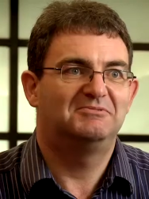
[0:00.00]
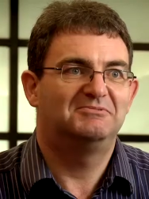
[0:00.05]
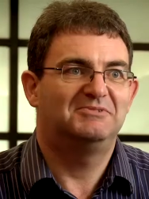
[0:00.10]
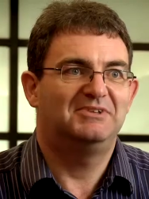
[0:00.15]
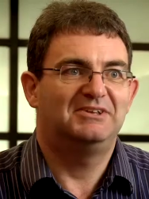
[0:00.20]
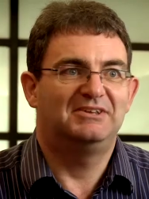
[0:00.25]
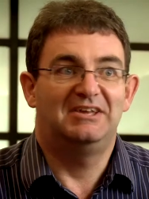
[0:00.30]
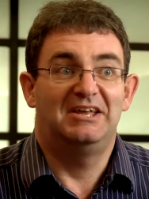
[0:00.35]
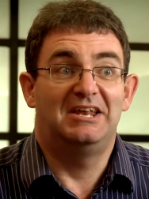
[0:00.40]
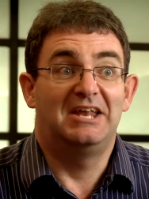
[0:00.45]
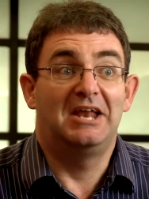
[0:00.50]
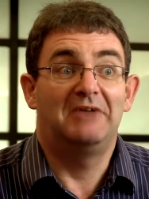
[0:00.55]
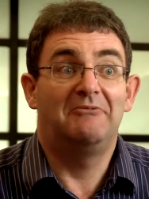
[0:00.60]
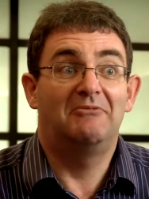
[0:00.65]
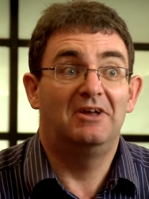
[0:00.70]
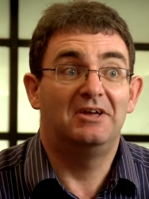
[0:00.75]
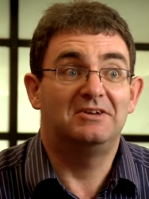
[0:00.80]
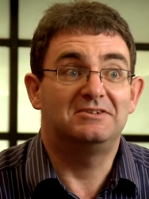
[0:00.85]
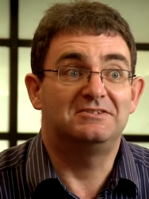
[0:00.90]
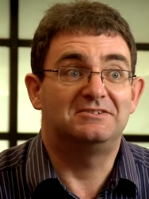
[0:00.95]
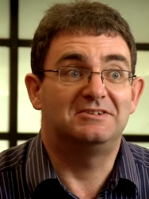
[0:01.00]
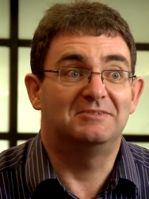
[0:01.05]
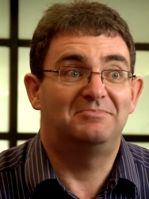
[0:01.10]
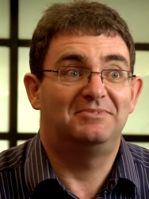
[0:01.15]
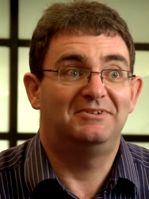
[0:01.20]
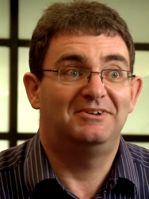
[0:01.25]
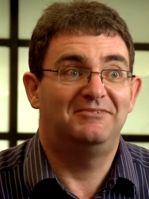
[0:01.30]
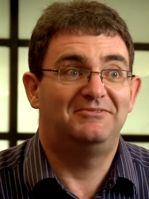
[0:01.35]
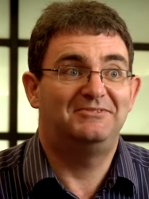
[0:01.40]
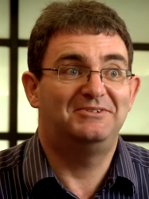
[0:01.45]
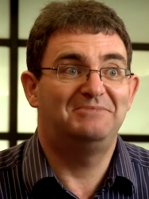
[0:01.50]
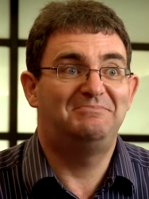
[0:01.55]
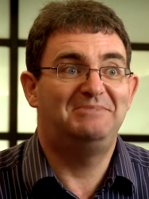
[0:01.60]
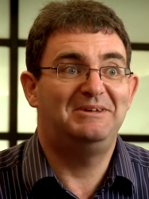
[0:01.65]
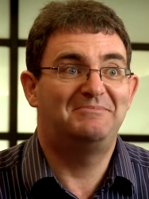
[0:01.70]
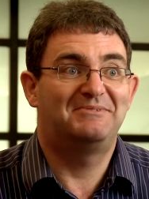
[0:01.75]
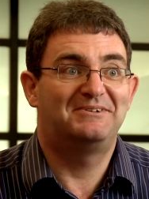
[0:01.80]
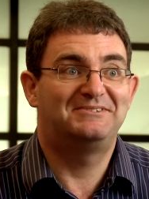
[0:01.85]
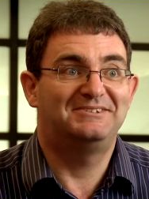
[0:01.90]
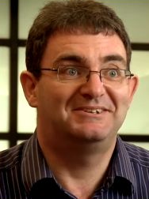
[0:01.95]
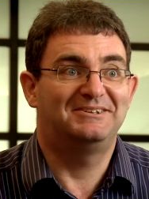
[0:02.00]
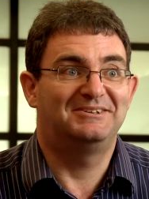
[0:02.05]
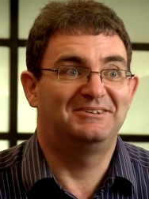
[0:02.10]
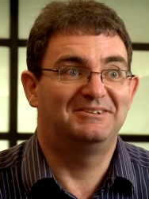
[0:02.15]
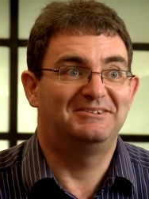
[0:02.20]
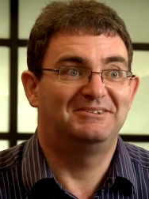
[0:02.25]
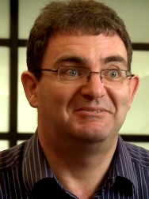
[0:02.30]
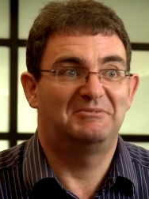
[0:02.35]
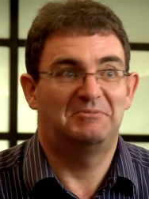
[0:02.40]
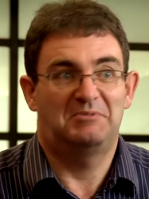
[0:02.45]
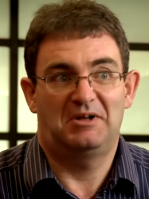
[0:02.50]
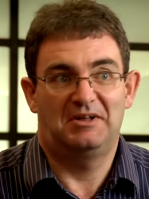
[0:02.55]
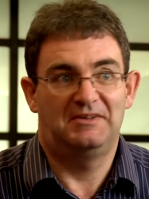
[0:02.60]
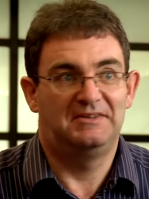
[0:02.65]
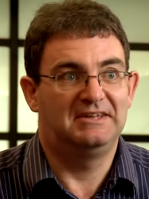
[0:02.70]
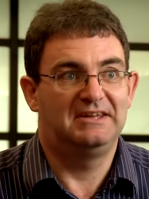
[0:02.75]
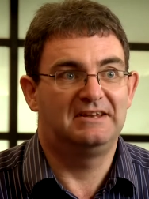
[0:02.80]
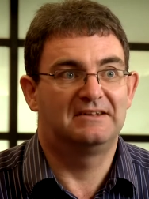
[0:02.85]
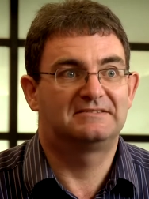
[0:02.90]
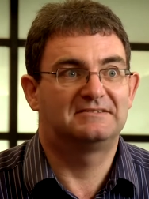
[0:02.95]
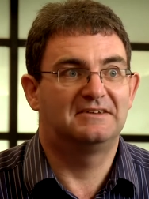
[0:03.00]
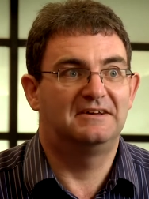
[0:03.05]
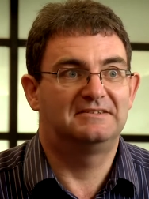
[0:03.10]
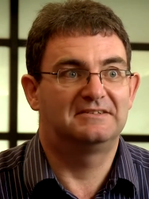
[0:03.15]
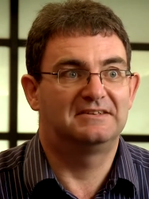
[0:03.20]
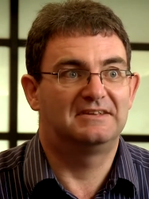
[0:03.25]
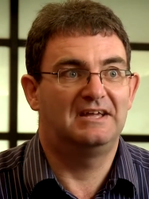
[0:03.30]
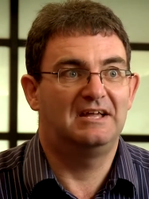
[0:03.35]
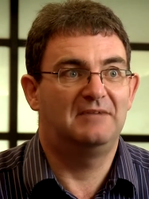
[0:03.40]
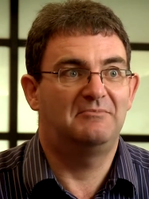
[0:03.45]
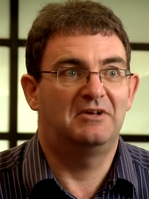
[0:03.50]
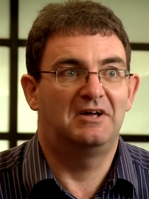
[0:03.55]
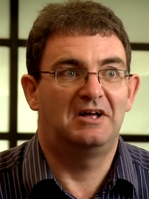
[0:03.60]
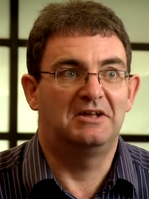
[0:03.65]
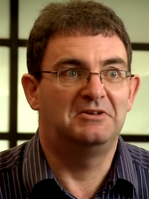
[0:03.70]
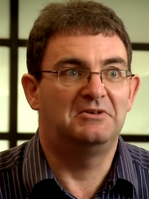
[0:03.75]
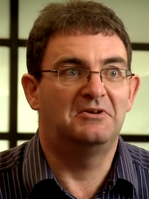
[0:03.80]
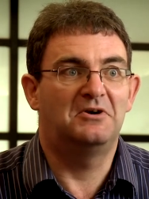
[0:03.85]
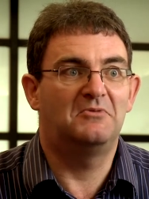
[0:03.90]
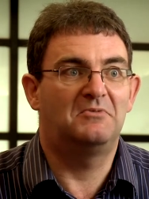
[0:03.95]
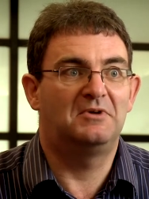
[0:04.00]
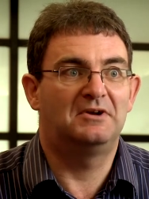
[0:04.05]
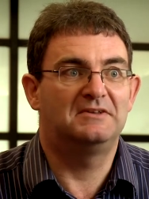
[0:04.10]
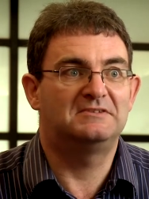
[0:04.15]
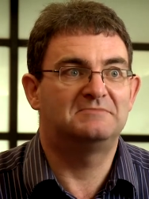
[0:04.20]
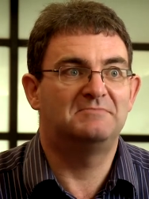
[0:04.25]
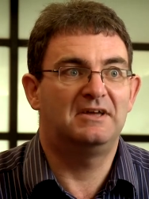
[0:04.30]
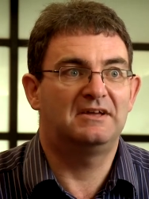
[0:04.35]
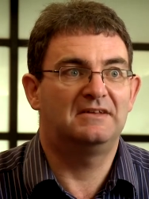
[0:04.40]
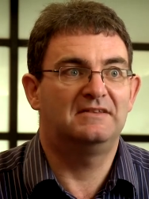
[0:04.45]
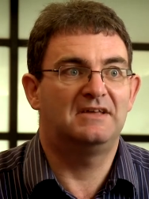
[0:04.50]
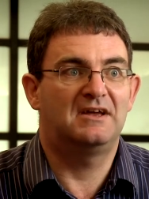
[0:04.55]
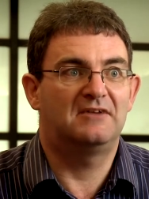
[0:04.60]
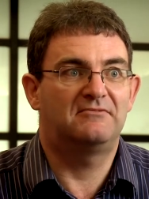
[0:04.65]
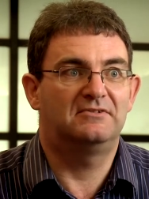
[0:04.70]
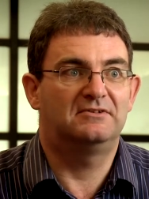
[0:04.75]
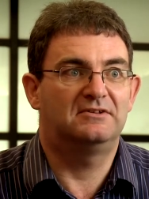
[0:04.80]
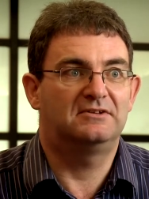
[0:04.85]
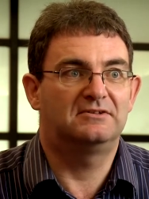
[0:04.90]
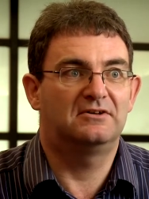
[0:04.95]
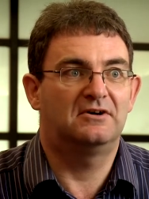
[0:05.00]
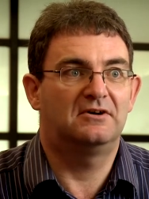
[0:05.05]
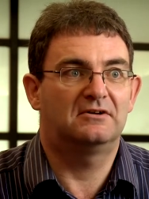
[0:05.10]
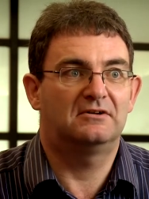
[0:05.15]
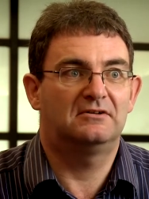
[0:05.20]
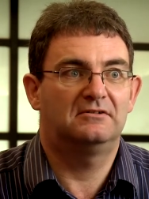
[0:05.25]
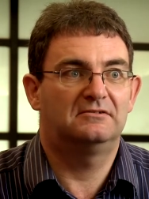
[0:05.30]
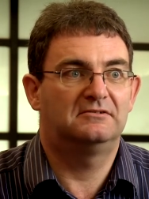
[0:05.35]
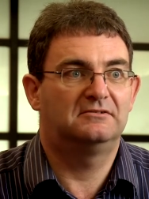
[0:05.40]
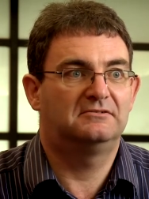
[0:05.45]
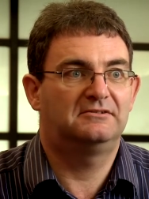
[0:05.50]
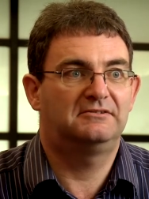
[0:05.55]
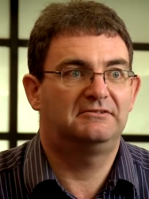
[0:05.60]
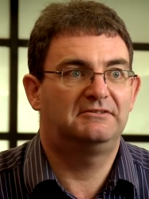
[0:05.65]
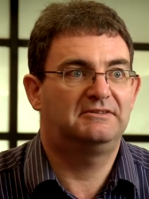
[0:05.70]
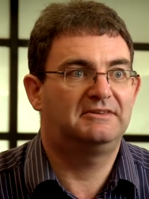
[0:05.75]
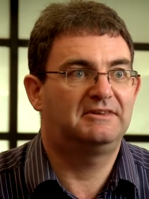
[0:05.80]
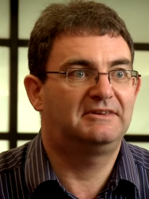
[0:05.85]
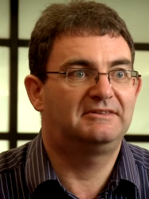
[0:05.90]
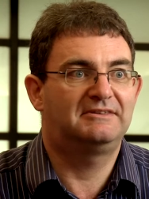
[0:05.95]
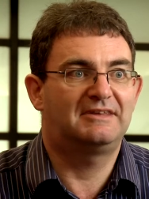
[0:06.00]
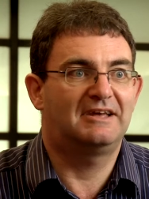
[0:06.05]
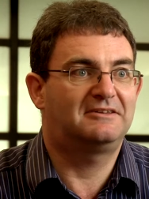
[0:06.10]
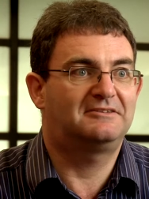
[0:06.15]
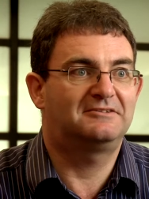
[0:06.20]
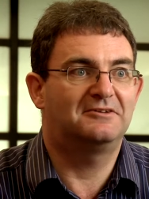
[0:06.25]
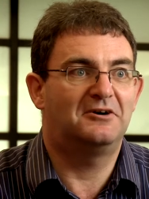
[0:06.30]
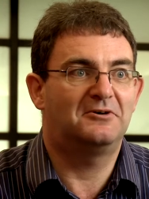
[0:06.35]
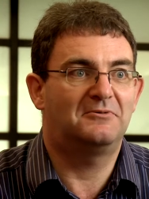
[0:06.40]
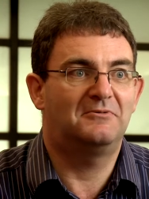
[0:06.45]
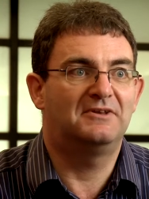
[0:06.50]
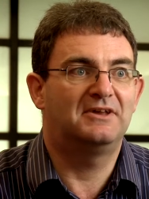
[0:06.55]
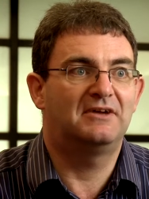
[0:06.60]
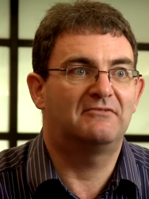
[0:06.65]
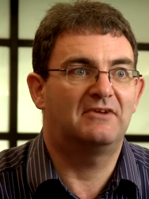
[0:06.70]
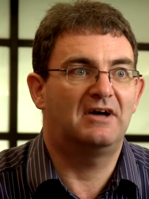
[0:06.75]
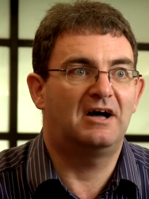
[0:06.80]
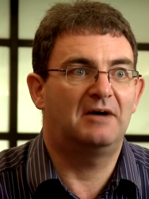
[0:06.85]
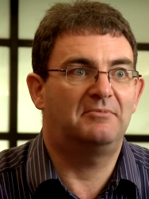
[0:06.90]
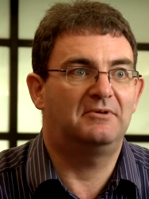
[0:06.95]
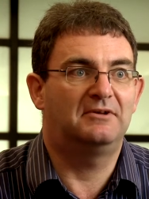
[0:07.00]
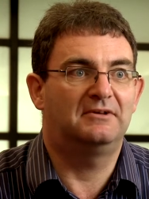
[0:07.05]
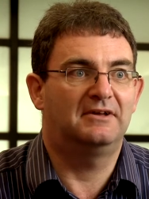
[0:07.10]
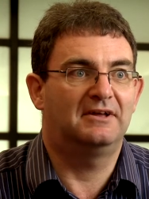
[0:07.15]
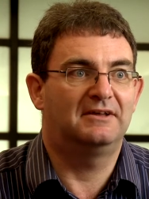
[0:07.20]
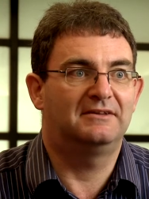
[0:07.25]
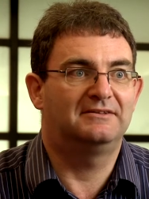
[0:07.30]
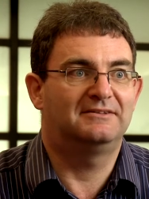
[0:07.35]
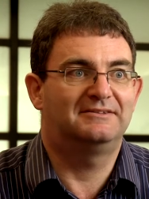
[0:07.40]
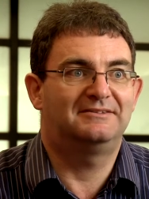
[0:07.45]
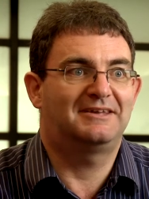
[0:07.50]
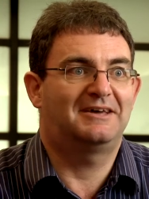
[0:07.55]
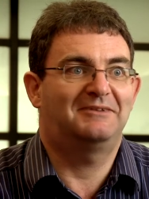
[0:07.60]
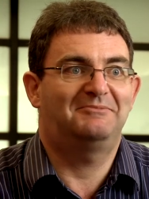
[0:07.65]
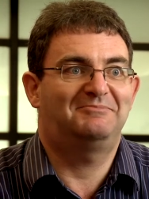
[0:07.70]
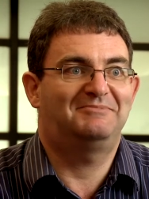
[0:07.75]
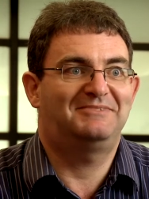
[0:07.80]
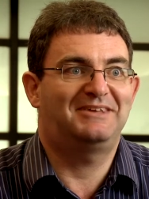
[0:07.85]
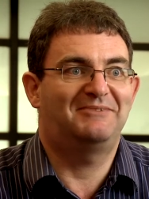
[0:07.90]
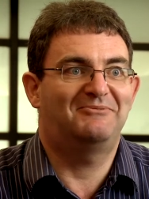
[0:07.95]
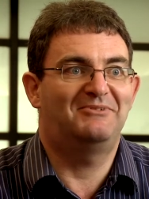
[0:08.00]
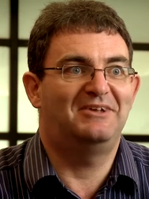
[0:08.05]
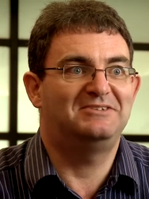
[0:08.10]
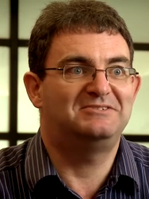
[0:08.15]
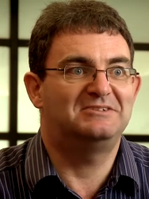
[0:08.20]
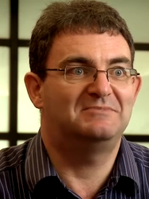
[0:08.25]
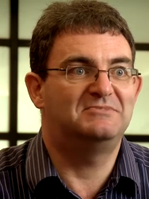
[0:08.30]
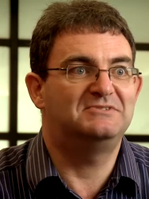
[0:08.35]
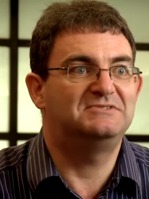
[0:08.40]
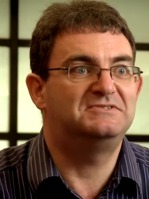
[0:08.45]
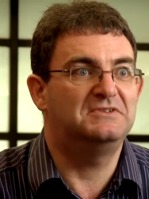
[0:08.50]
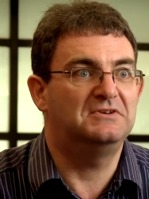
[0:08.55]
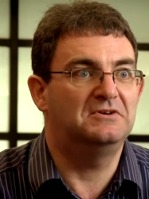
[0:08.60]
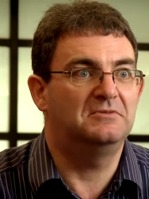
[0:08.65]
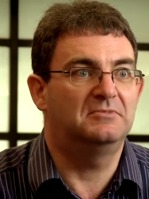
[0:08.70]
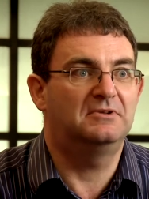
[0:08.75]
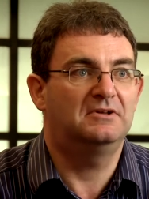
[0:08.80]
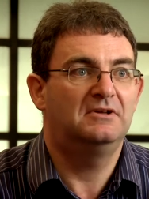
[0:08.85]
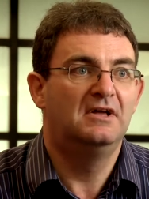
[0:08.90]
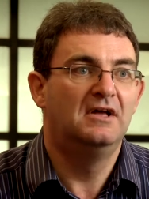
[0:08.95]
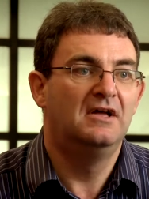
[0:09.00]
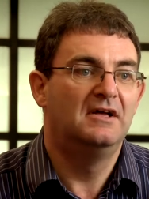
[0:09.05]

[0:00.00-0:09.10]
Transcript: in any relationship, if two people are sitting on either sides of the table and no one is making the effort to talk, that talk will never happen and that, that relationship is doomed.